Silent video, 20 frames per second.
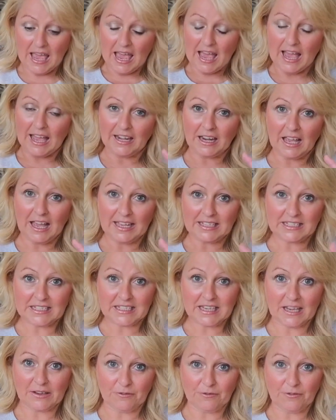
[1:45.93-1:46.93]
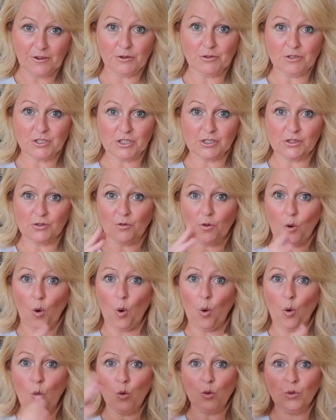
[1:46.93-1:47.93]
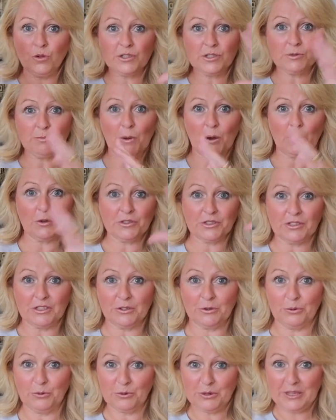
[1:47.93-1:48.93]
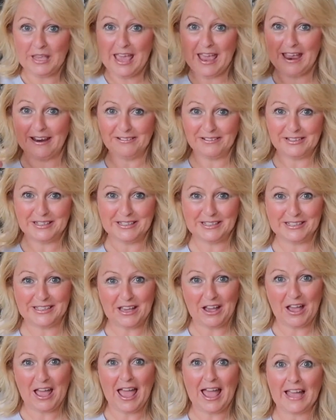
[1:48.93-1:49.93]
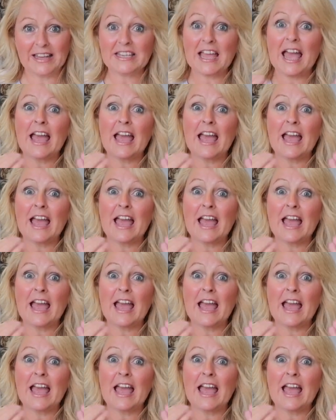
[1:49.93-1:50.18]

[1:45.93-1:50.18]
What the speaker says: and I had to take photos of all the spots in all the areas that I had